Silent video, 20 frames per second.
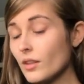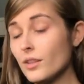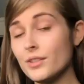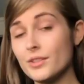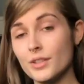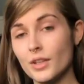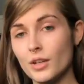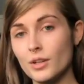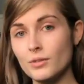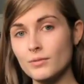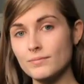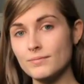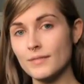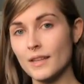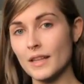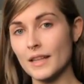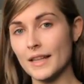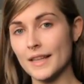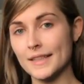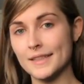So
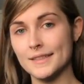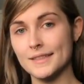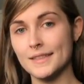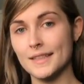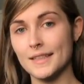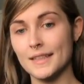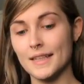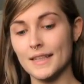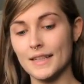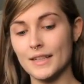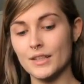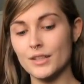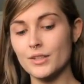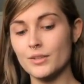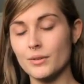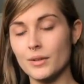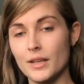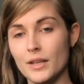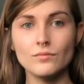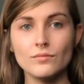let's get
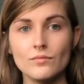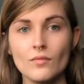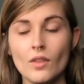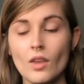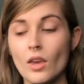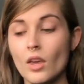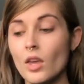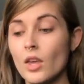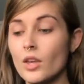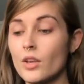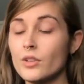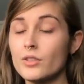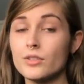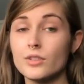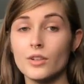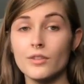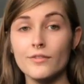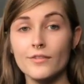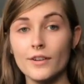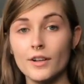into it.
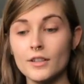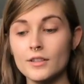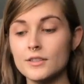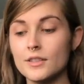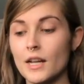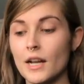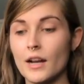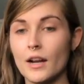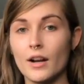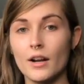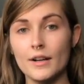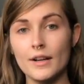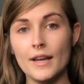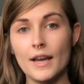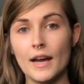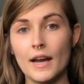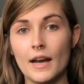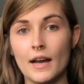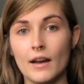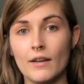So first, I already
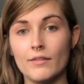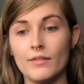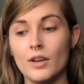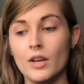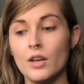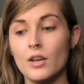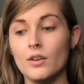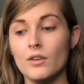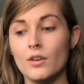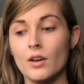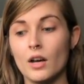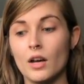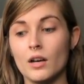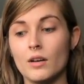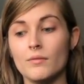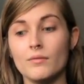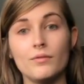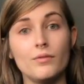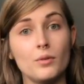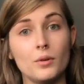have
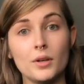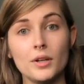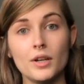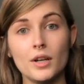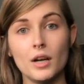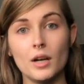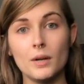4